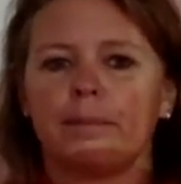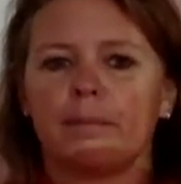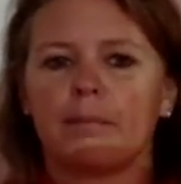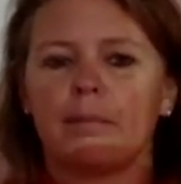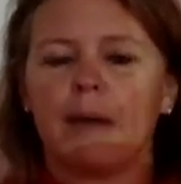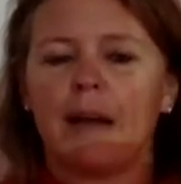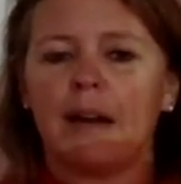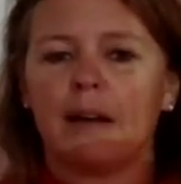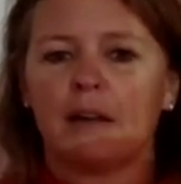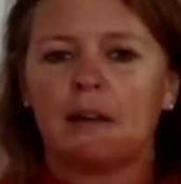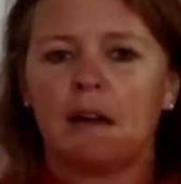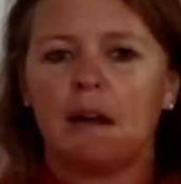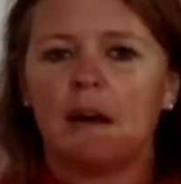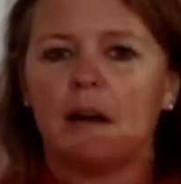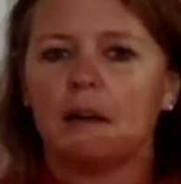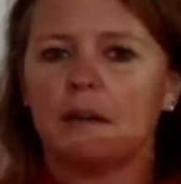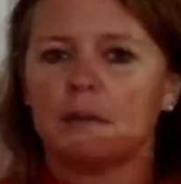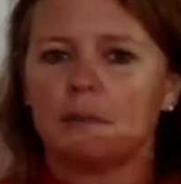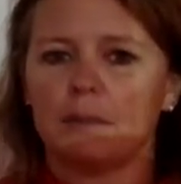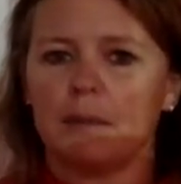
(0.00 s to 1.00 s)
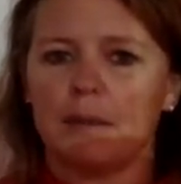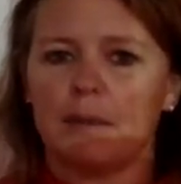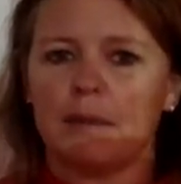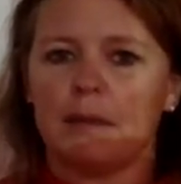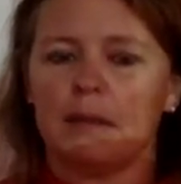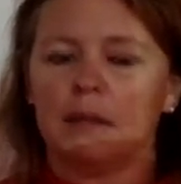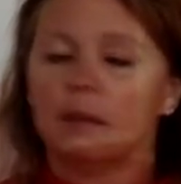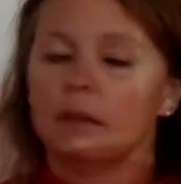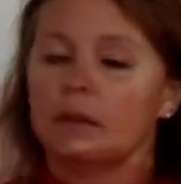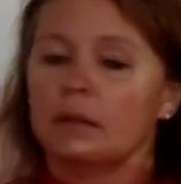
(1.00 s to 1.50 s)
model cars,
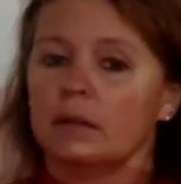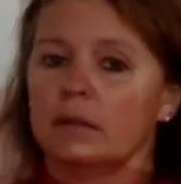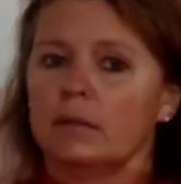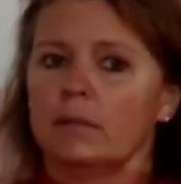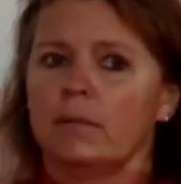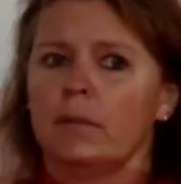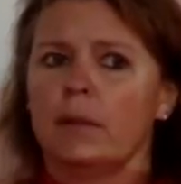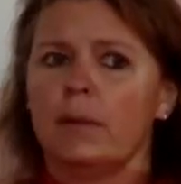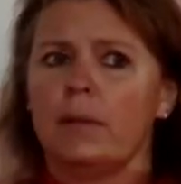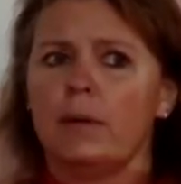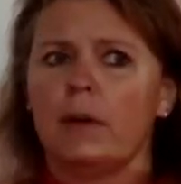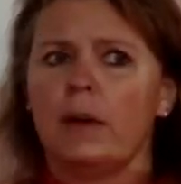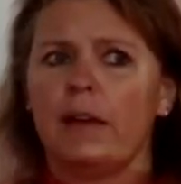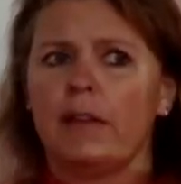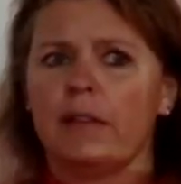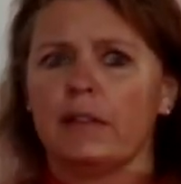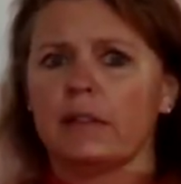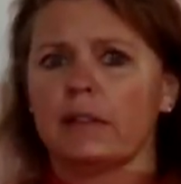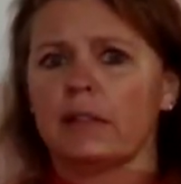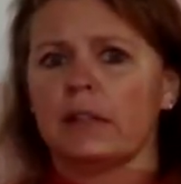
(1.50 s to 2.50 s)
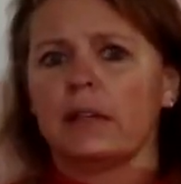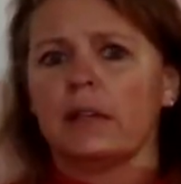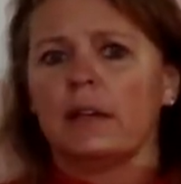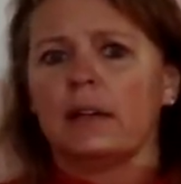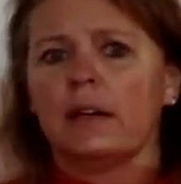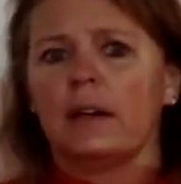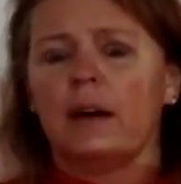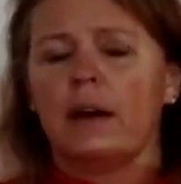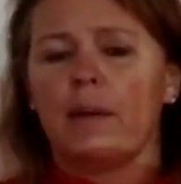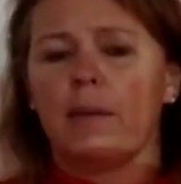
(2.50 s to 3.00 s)
maybe. Maybe you haven't.
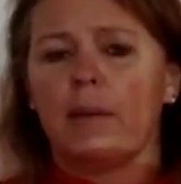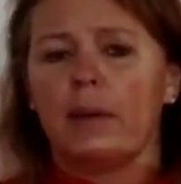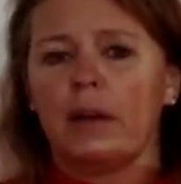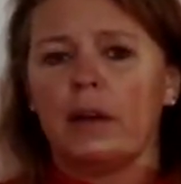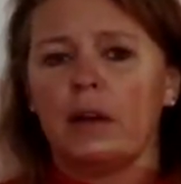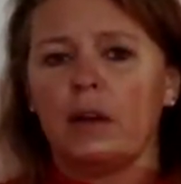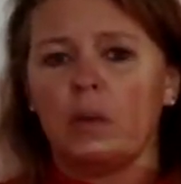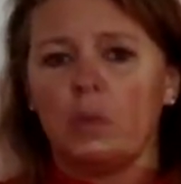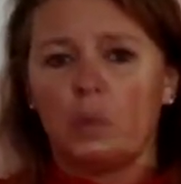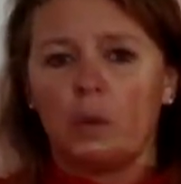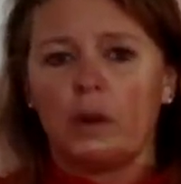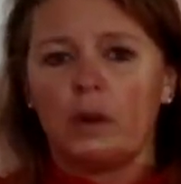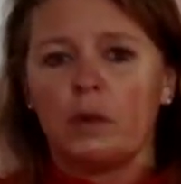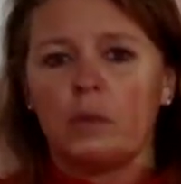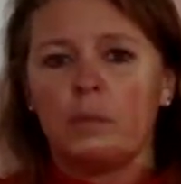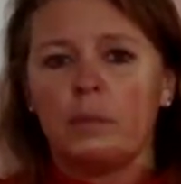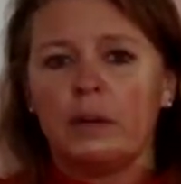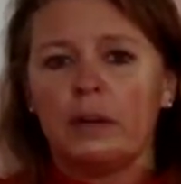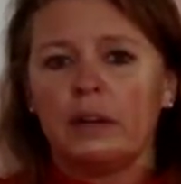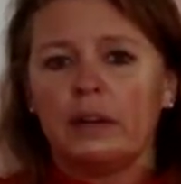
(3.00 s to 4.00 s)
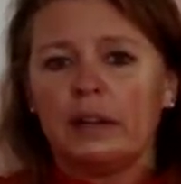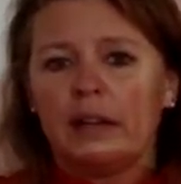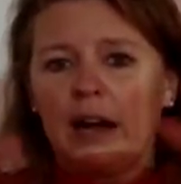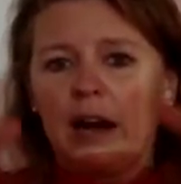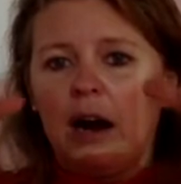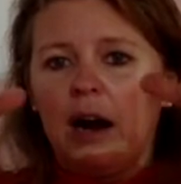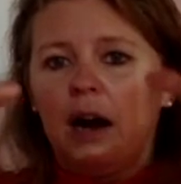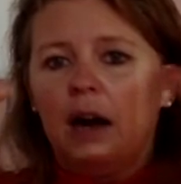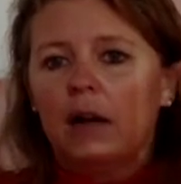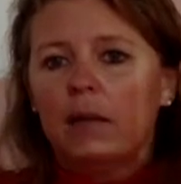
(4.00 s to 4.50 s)
But where you build a
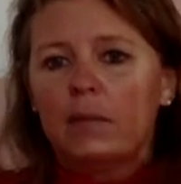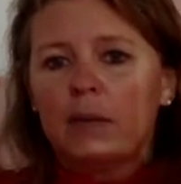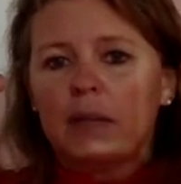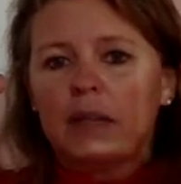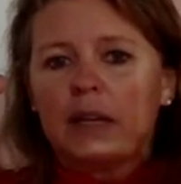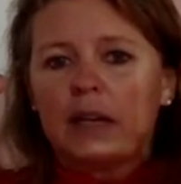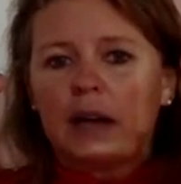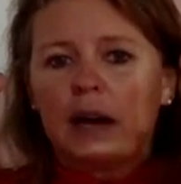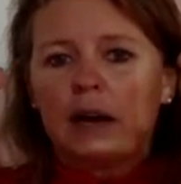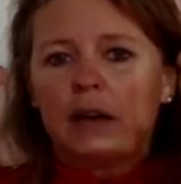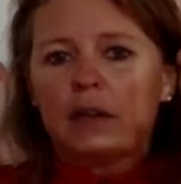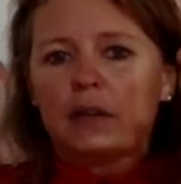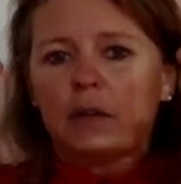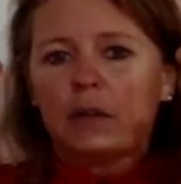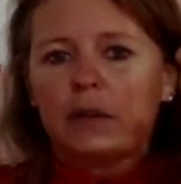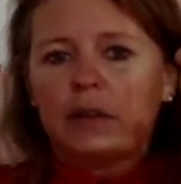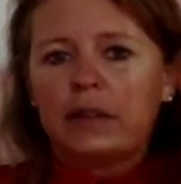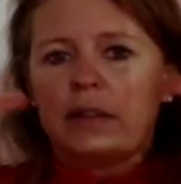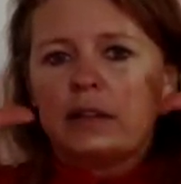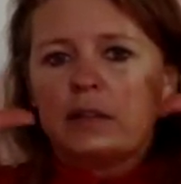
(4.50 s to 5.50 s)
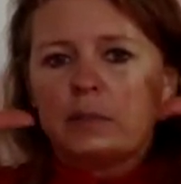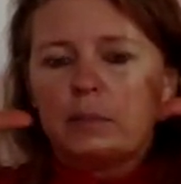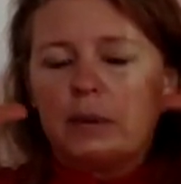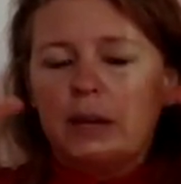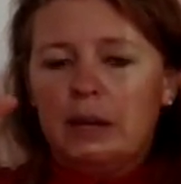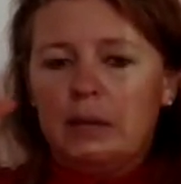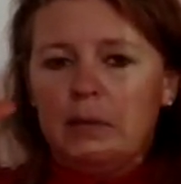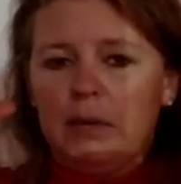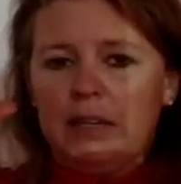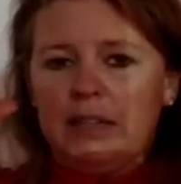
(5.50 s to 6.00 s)
car, but the car is only this
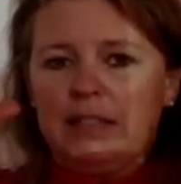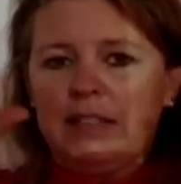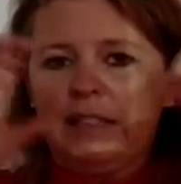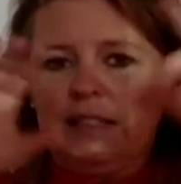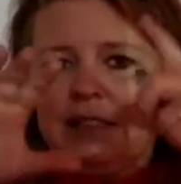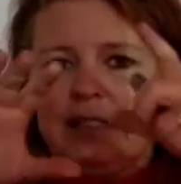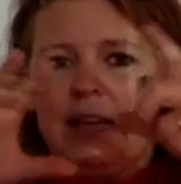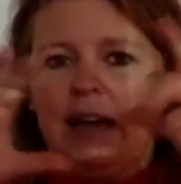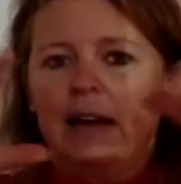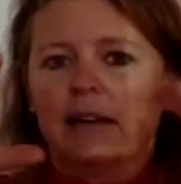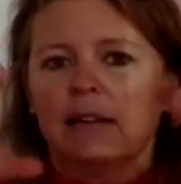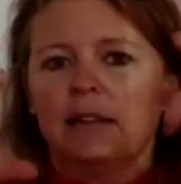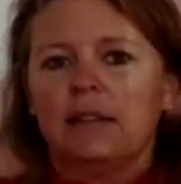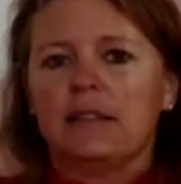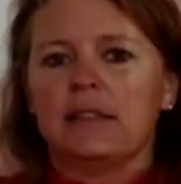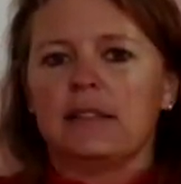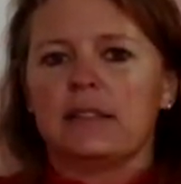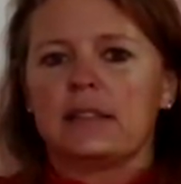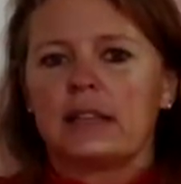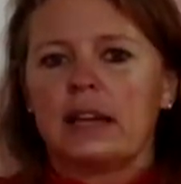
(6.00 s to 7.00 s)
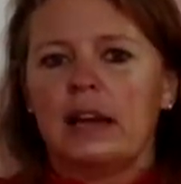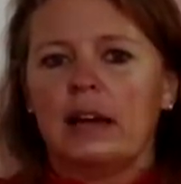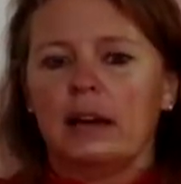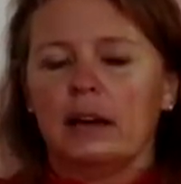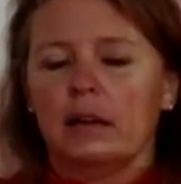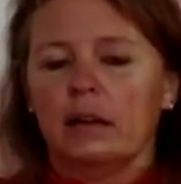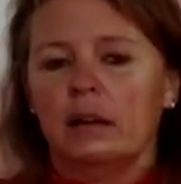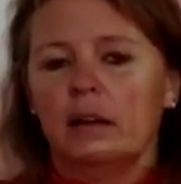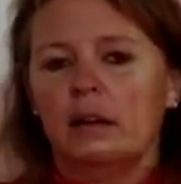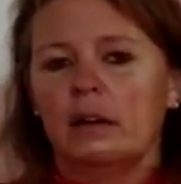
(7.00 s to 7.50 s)
big, but it's exactly to
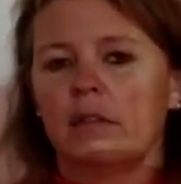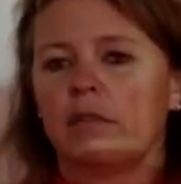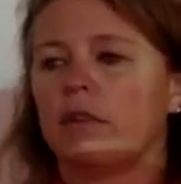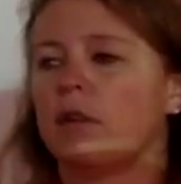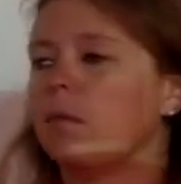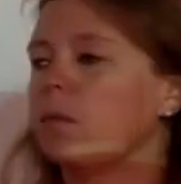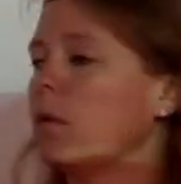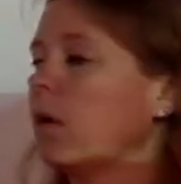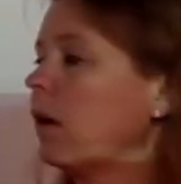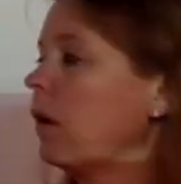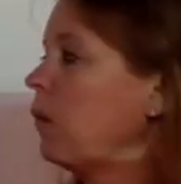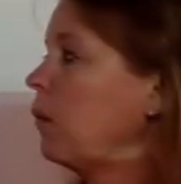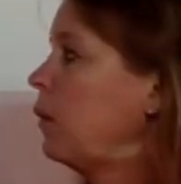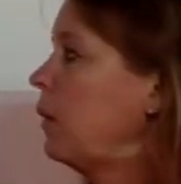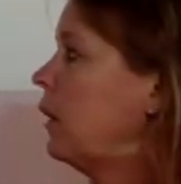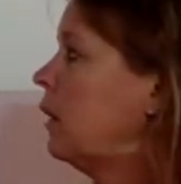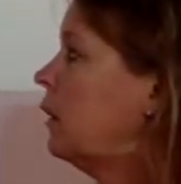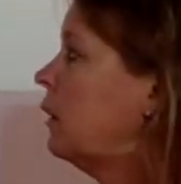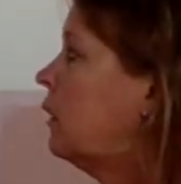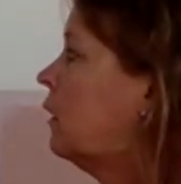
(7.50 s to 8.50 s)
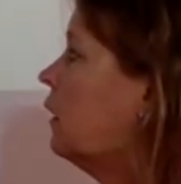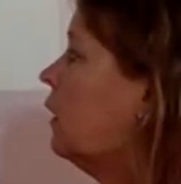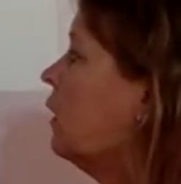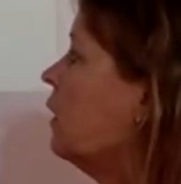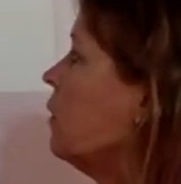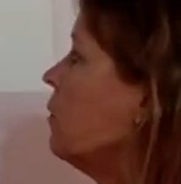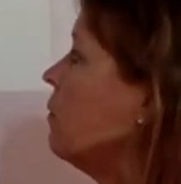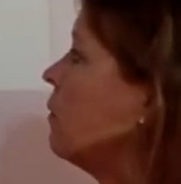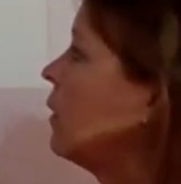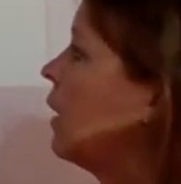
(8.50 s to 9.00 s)
scale from what a real
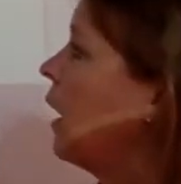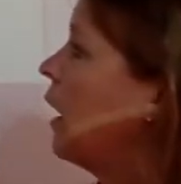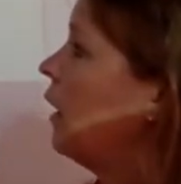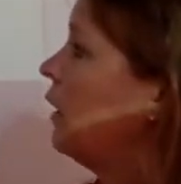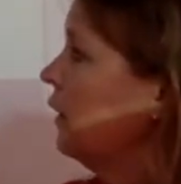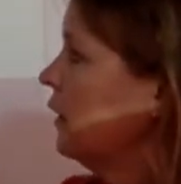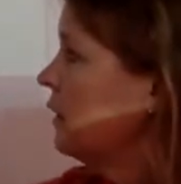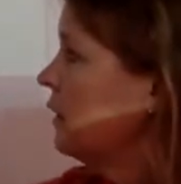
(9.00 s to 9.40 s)
car